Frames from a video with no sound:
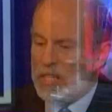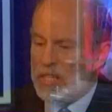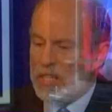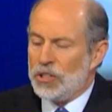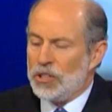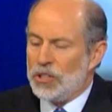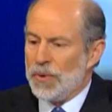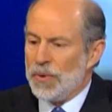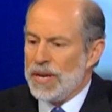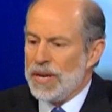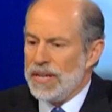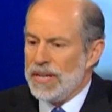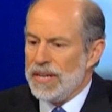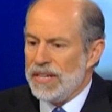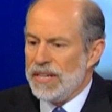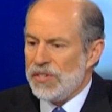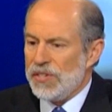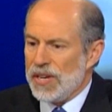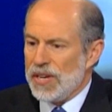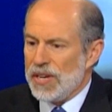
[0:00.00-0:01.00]
Sharia
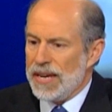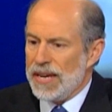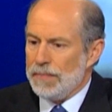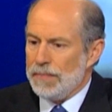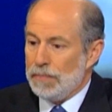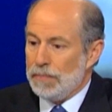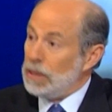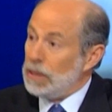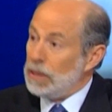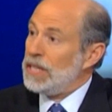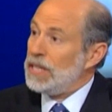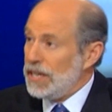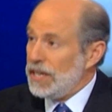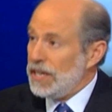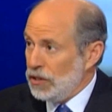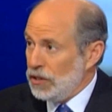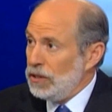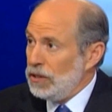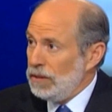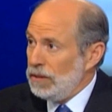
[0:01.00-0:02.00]
is a
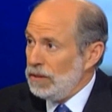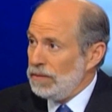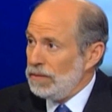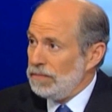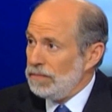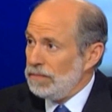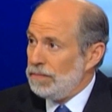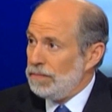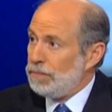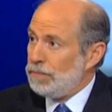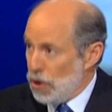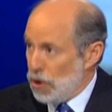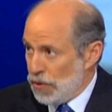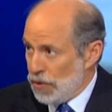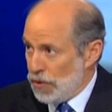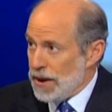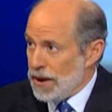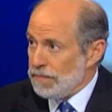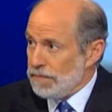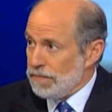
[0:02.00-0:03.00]
political
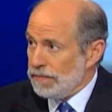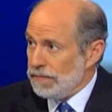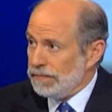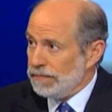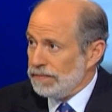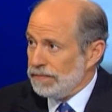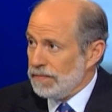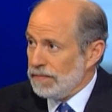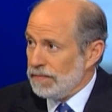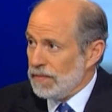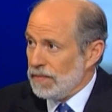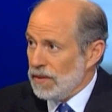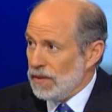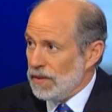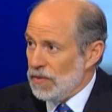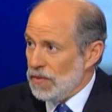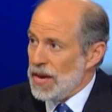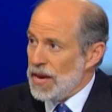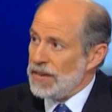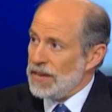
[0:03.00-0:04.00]
program
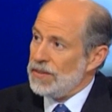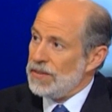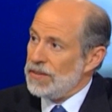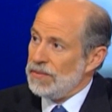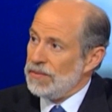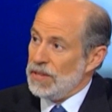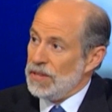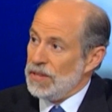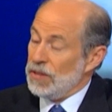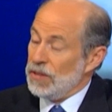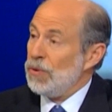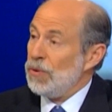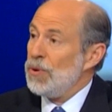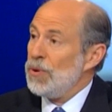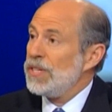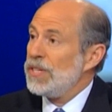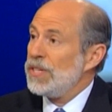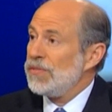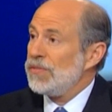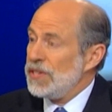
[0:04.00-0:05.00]
that the
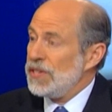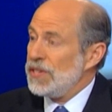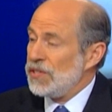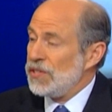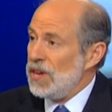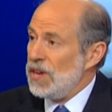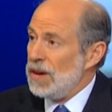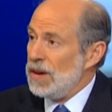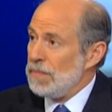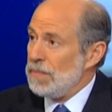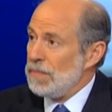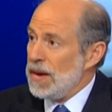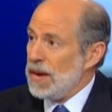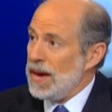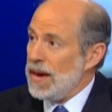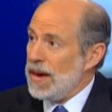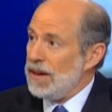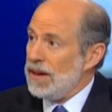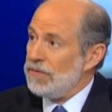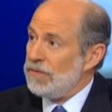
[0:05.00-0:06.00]
authorities of Islam
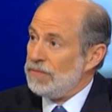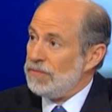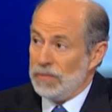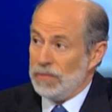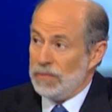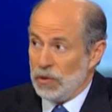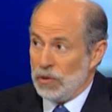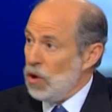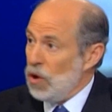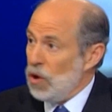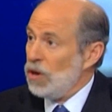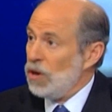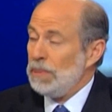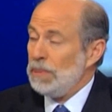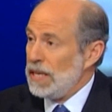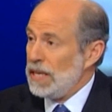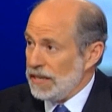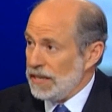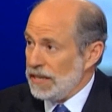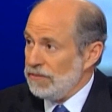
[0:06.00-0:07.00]
have long
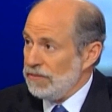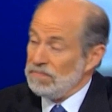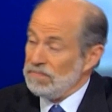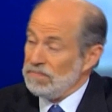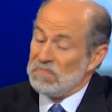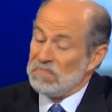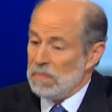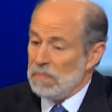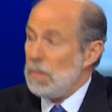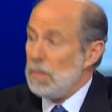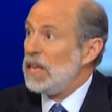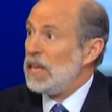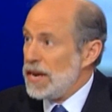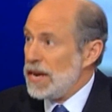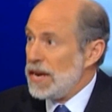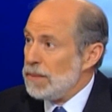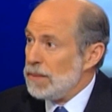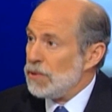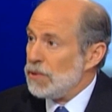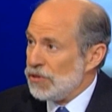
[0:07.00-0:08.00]
believed, a
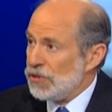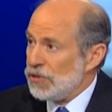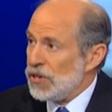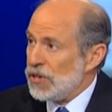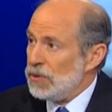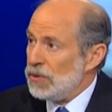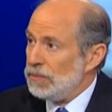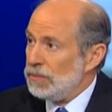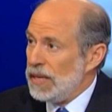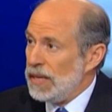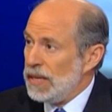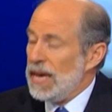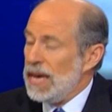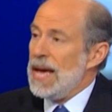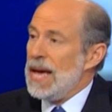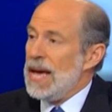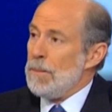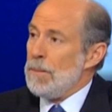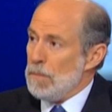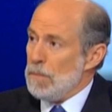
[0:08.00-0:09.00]
millennium or so,
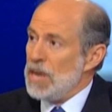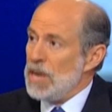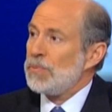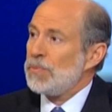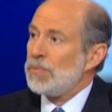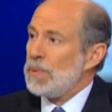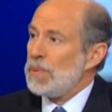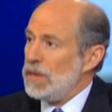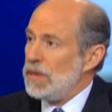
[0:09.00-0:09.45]
must be